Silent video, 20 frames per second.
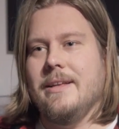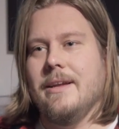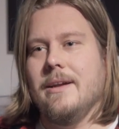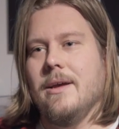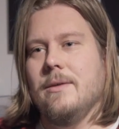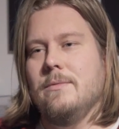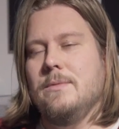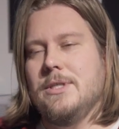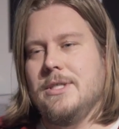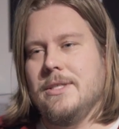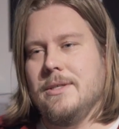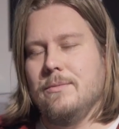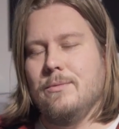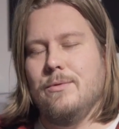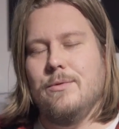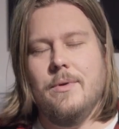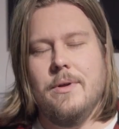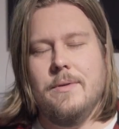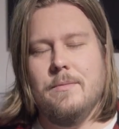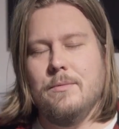And I wish it
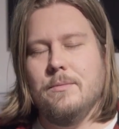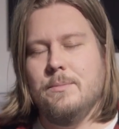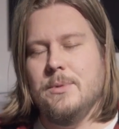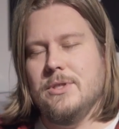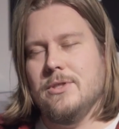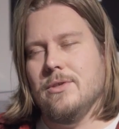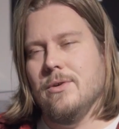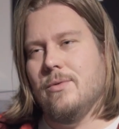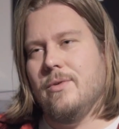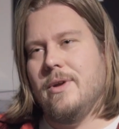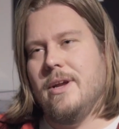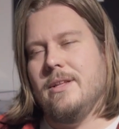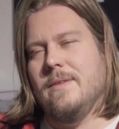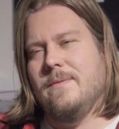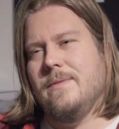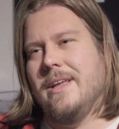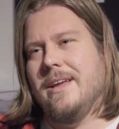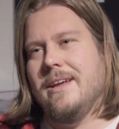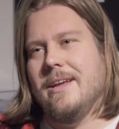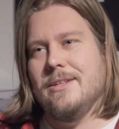would be so great
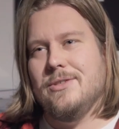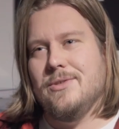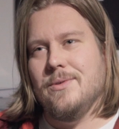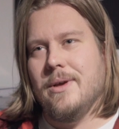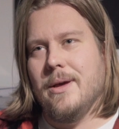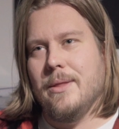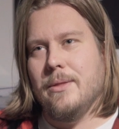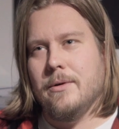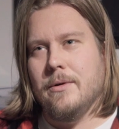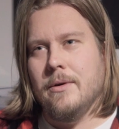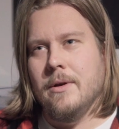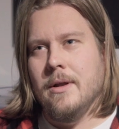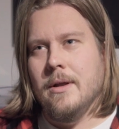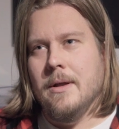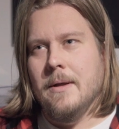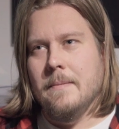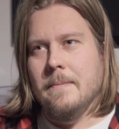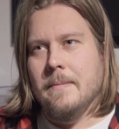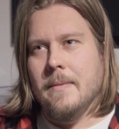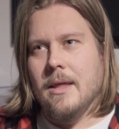if they get together
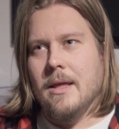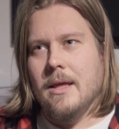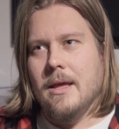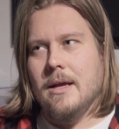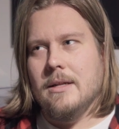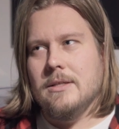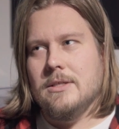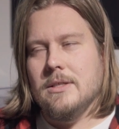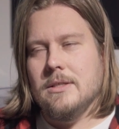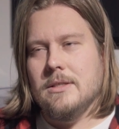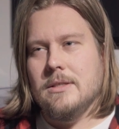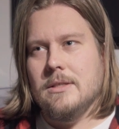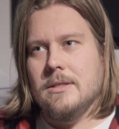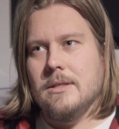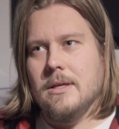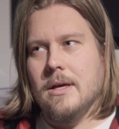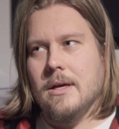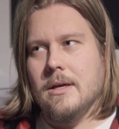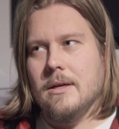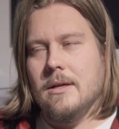and just
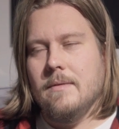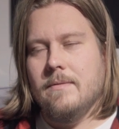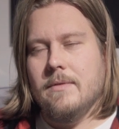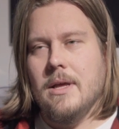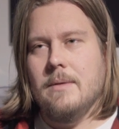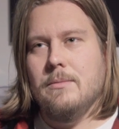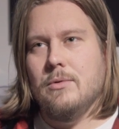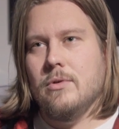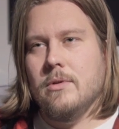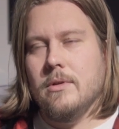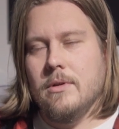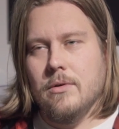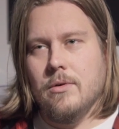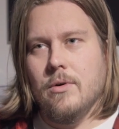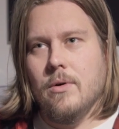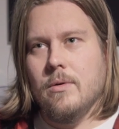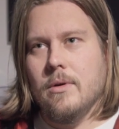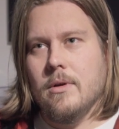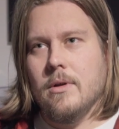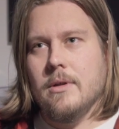if they would, you
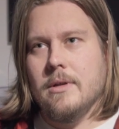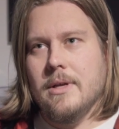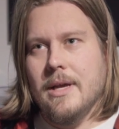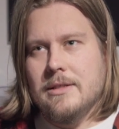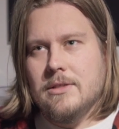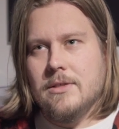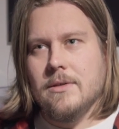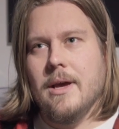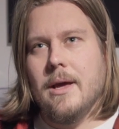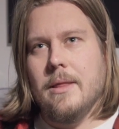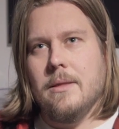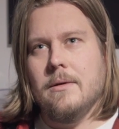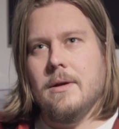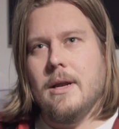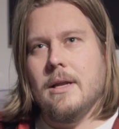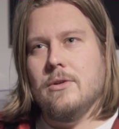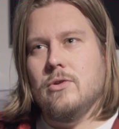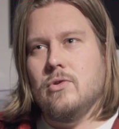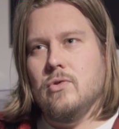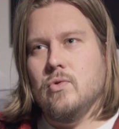know, get together
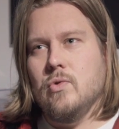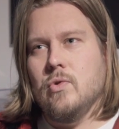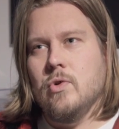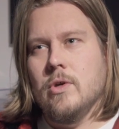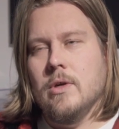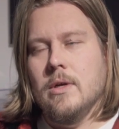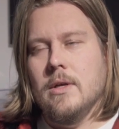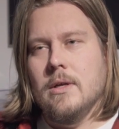and do